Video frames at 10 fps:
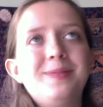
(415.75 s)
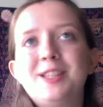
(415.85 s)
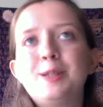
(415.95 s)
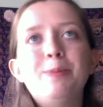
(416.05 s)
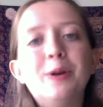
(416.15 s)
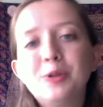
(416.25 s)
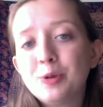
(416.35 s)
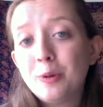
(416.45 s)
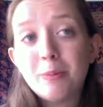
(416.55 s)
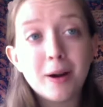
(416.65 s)

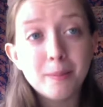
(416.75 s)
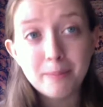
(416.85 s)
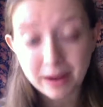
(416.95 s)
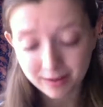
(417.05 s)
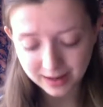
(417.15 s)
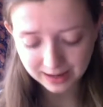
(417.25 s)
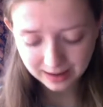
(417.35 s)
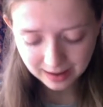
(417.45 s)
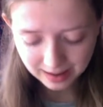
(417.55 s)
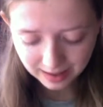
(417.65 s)
spiritual
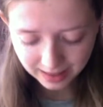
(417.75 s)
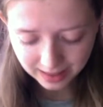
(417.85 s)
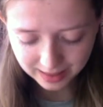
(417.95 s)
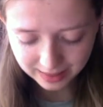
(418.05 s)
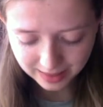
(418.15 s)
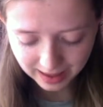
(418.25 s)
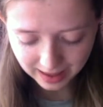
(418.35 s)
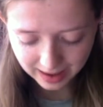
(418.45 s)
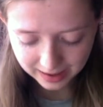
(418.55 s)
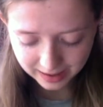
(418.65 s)
barbarity and
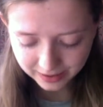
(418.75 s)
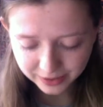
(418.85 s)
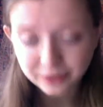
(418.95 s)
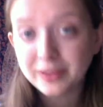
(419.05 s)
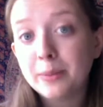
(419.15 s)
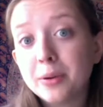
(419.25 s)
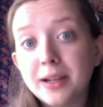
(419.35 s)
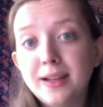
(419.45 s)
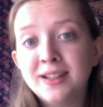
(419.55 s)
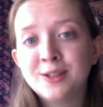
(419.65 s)
that their
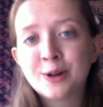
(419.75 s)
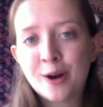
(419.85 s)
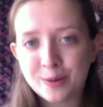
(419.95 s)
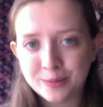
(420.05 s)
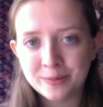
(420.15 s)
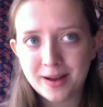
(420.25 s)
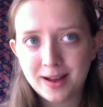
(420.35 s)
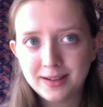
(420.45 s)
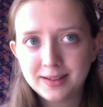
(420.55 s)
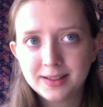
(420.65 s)
liberty is
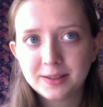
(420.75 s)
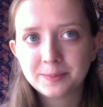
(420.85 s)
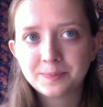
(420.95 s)
compromised,